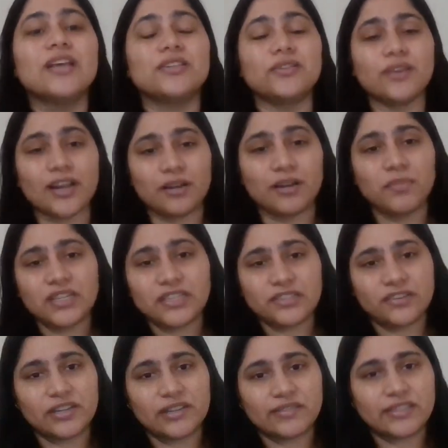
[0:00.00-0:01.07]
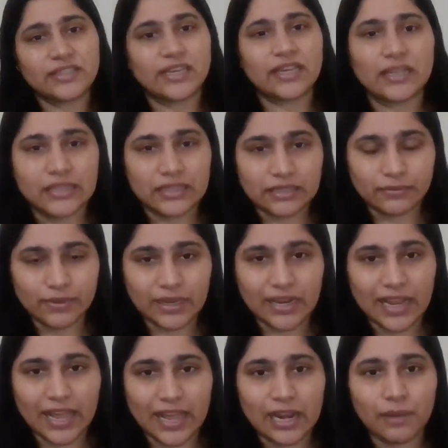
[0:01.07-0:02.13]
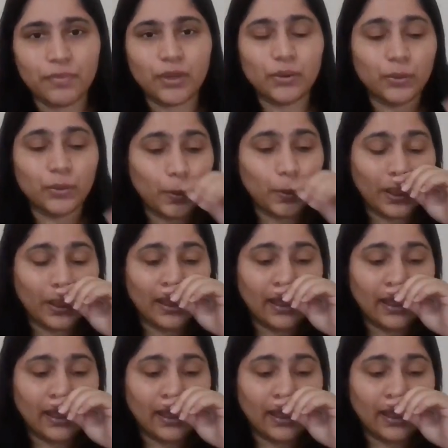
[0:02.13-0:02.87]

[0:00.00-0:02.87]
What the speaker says: So administrative skills will help you